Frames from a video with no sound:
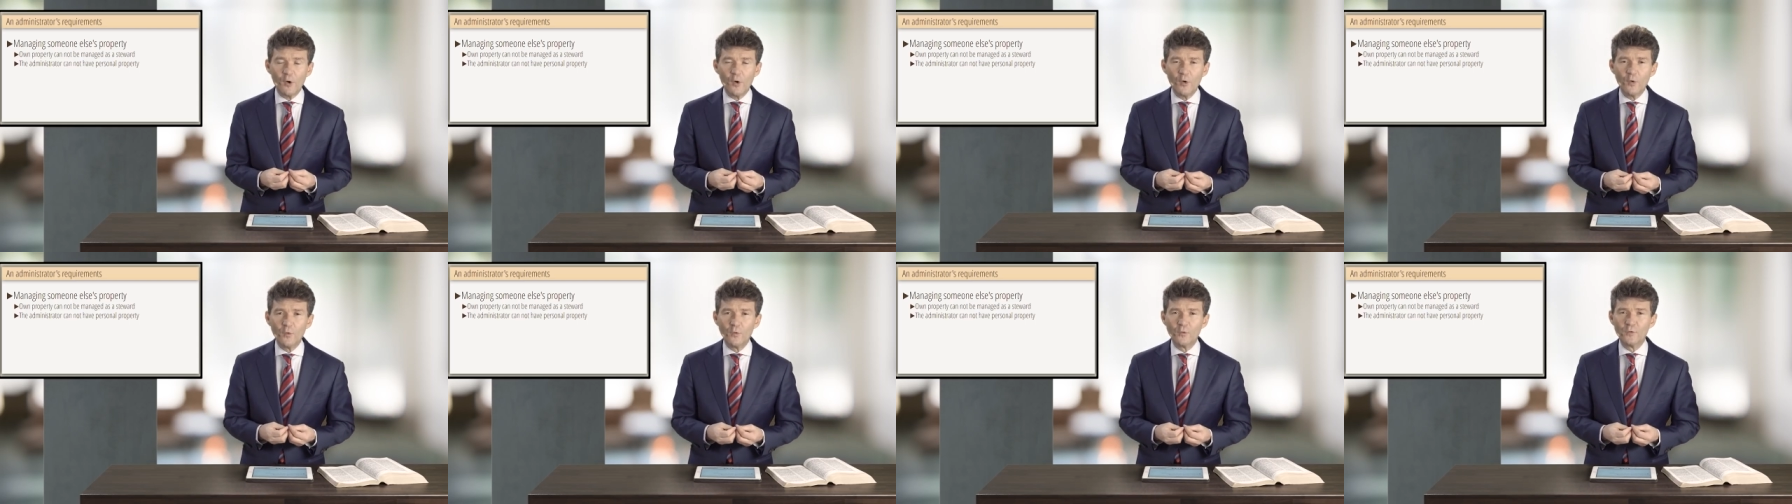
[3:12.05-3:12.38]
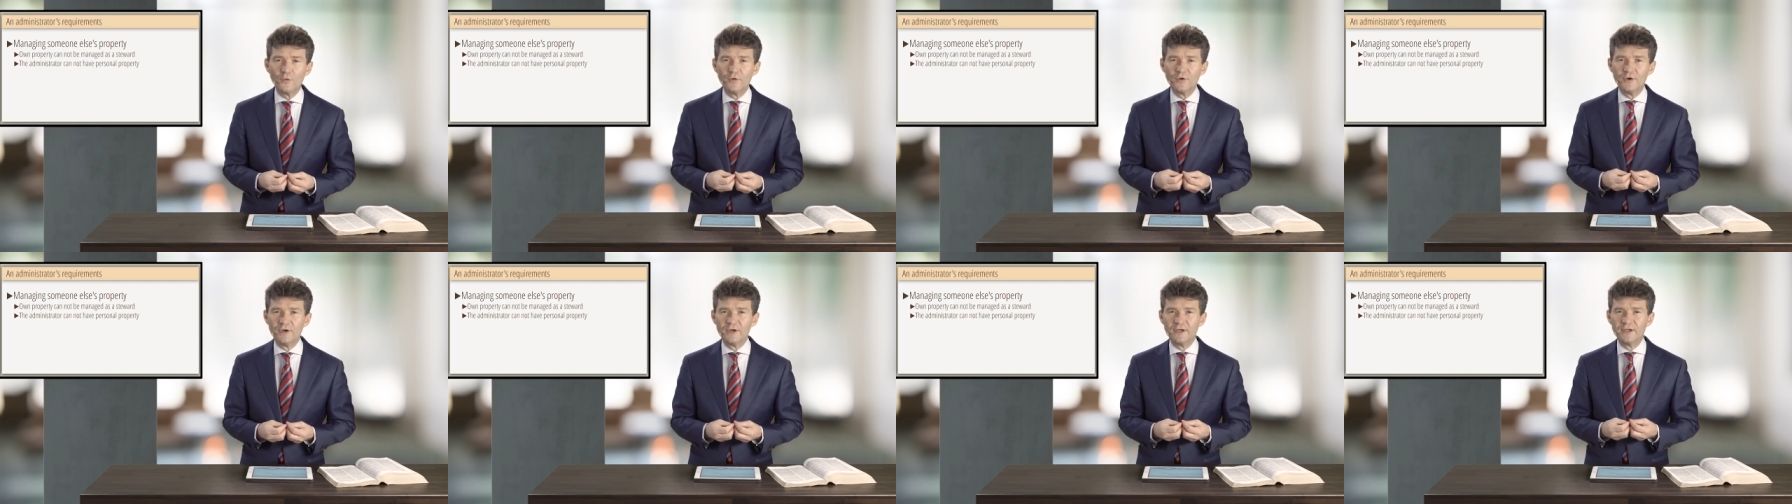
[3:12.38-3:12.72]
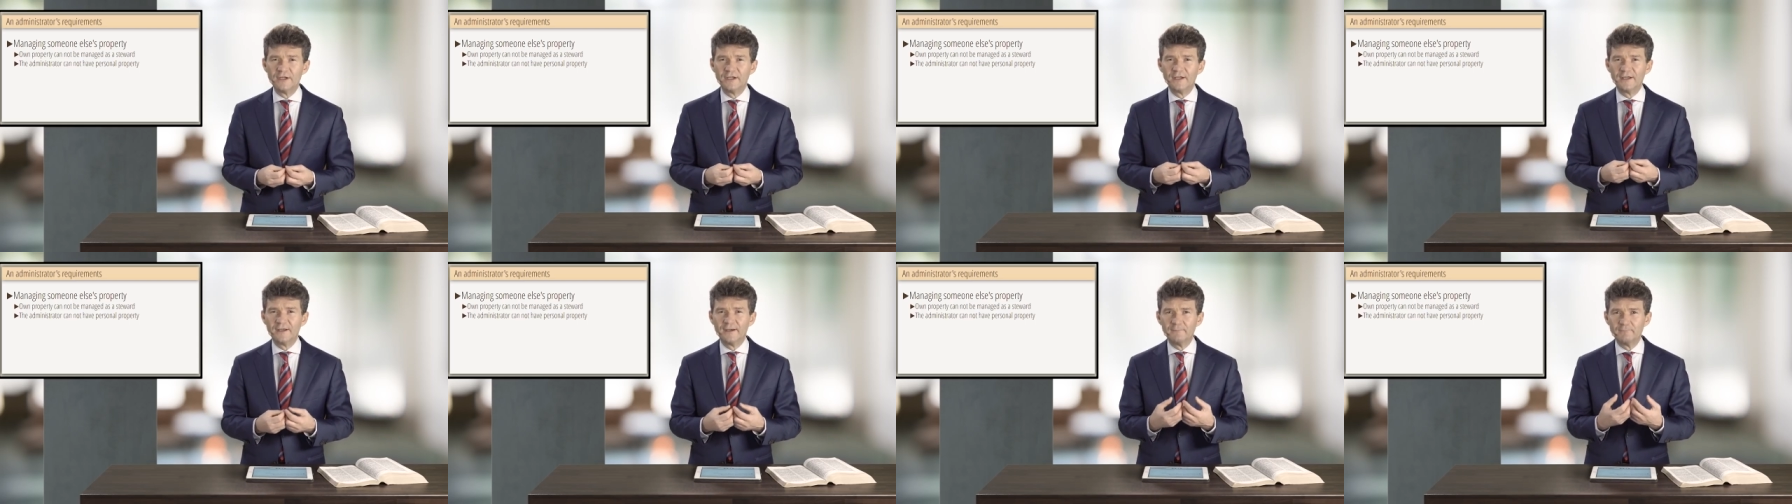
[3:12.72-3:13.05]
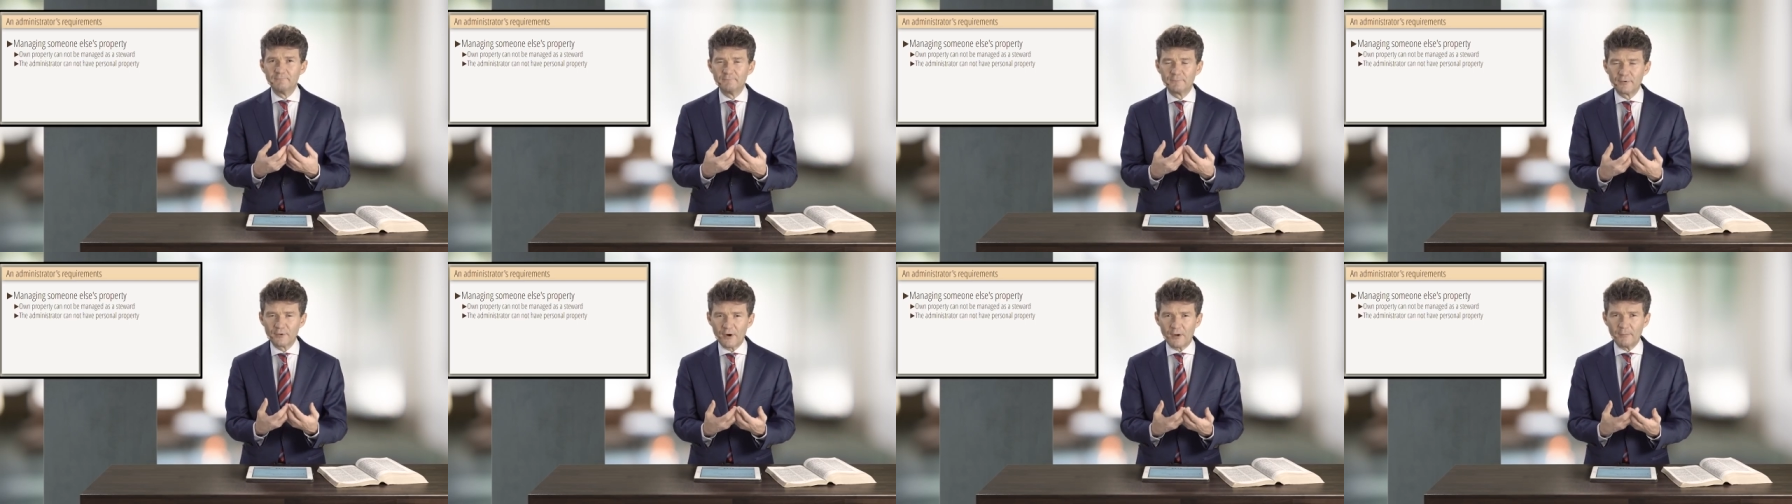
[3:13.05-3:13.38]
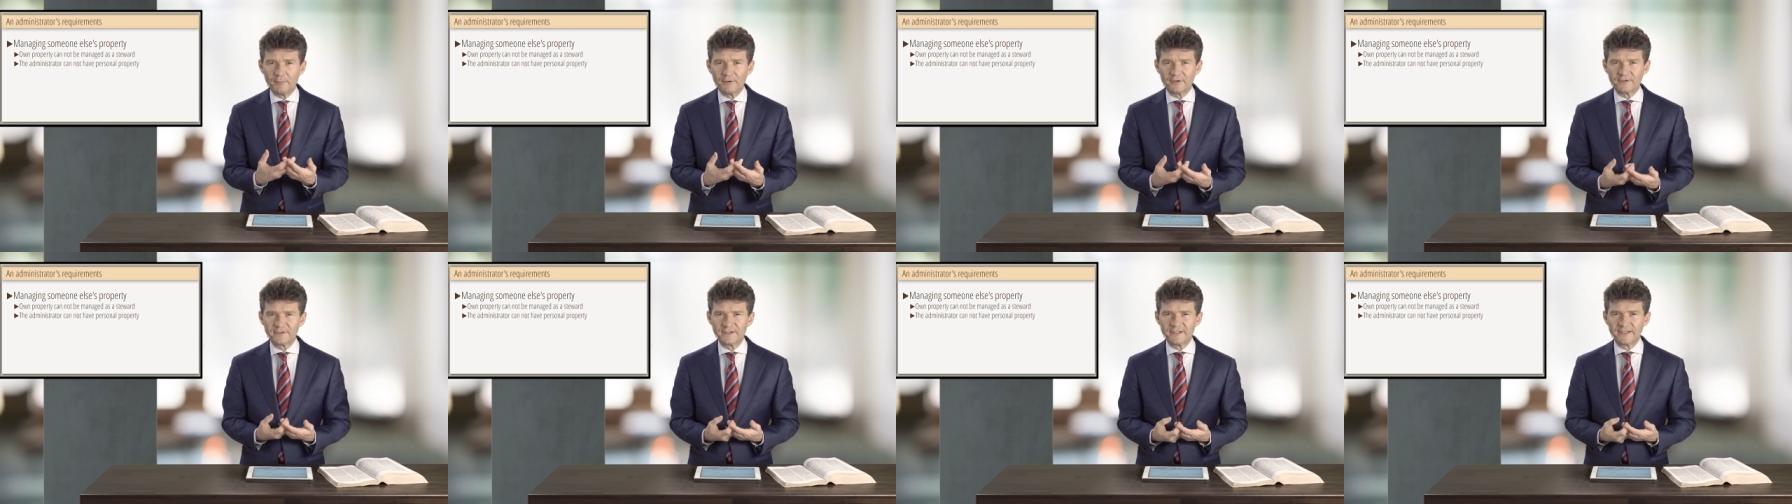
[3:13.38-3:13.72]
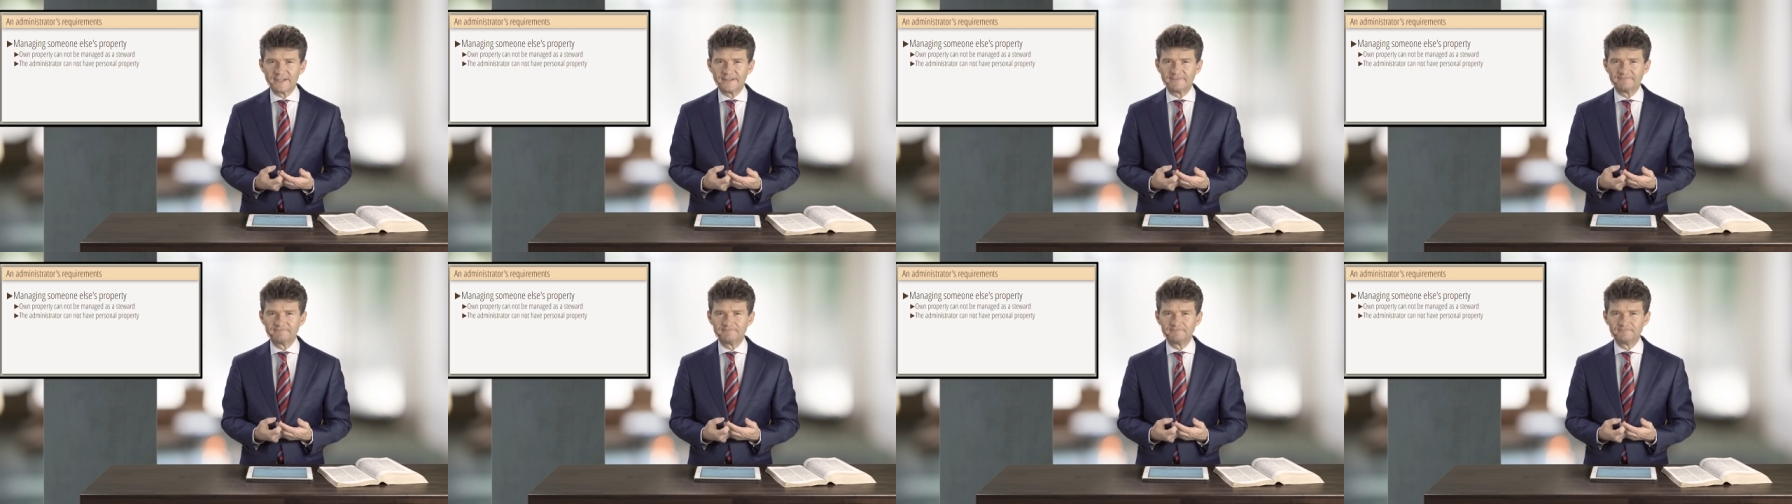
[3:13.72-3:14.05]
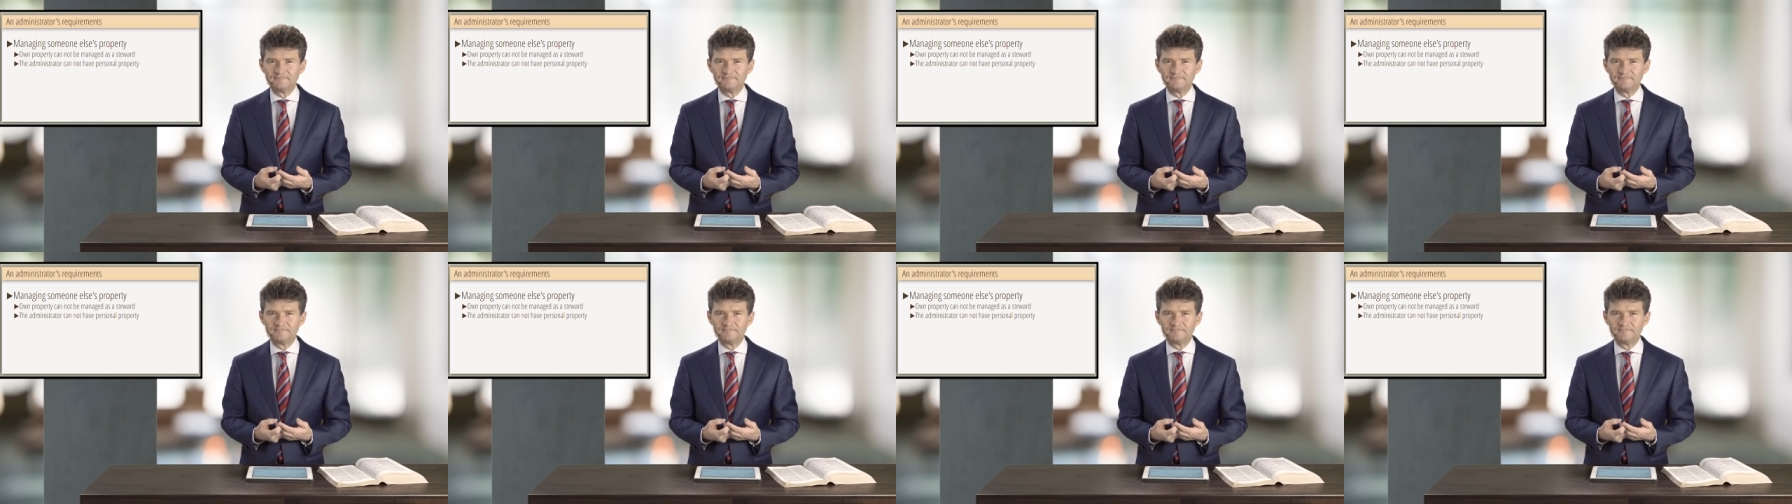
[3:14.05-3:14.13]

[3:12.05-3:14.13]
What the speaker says: own property.